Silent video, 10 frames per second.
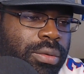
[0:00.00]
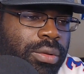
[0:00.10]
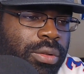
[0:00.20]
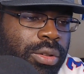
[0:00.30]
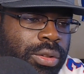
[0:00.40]

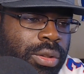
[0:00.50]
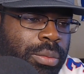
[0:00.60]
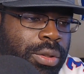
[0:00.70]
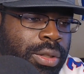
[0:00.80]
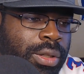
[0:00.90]
see
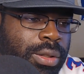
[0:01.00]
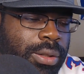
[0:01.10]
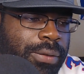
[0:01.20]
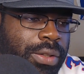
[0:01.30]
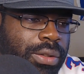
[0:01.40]
some of the
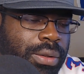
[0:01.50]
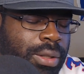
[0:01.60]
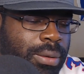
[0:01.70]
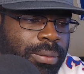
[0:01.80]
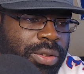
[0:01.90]
defense
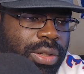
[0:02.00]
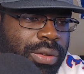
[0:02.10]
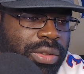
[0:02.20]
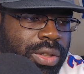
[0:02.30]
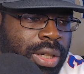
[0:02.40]

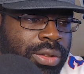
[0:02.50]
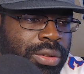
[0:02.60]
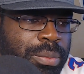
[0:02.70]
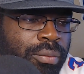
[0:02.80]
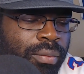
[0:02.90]
receiving
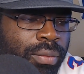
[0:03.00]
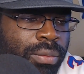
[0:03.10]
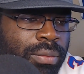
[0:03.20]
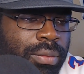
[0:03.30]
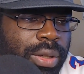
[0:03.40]
stats.
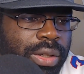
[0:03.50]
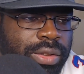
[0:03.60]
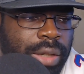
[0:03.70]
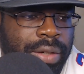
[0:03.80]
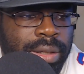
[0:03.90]

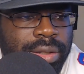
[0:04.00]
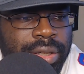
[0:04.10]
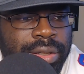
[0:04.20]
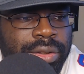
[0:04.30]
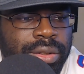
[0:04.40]
Stephon
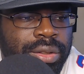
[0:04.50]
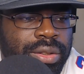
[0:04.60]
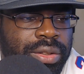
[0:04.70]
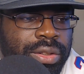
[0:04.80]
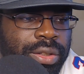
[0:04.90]
Diggs,
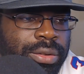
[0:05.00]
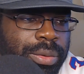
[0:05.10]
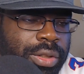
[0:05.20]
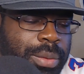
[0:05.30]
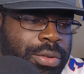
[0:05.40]
6
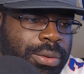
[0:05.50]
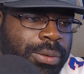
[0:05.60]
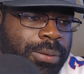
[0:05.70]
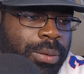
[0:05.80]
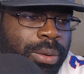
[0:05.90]

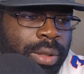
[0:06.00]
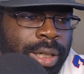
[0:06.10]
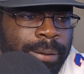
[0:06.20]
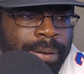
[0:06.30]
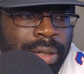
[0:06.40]
receptions for
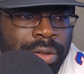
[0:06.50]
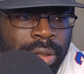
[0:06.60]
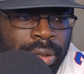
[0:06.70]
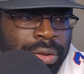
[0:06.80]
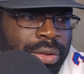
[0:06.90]
85
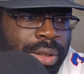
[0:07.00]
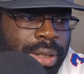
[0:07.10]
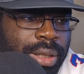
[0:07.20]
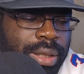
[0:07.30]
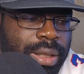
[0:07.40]
yards.
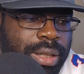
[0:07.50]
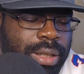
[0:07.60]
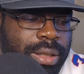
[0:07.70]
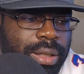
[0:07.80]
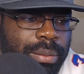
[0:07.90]

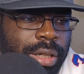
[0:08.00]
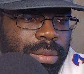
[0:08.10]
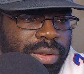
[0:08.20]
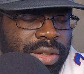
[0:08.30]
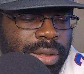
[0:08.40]

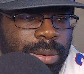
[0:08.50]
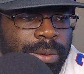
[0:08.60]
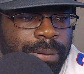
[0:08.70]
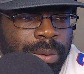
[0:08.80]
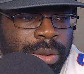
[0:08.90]
Emmanuel
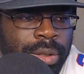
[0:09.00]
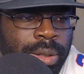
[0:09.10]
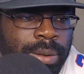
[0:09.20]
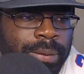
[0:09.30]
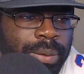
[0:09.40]
Sanders, 4
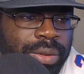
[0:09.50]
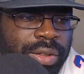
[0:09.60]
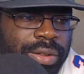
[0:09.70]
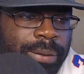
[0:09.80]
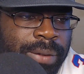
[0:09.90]
yards for
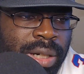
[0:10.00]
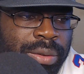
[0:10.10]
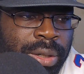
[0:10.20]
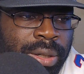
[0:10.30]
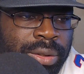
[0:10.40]

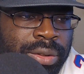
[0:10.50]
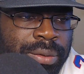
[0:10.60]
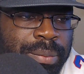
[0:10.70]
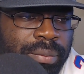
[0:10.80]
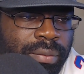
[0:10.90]
65
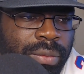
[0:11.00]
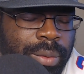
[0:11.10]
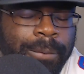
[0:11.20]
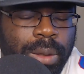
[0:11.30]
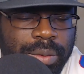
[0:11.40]
yards.
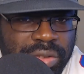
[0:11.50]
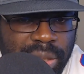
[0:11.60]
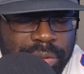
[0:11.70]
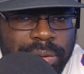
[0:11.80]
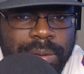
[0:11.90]
4
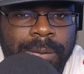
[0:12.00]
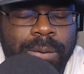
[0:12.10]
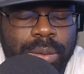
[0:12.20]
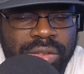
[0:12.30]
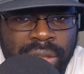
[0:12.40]
receptions
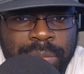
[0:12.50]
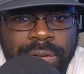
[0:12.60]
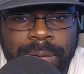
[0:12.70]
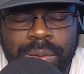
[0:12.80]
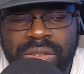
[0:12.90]
for
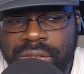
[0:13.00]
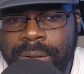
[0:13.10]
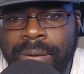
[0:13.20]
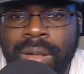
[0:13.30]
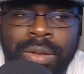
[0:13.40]

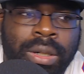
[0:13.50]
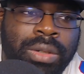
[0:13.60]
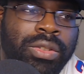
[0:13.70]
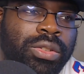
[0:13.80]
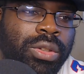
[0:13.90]
65
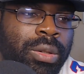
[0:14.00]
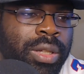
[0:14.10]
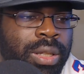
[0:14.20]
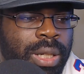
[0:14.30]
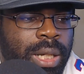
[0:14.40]
yards, sorry.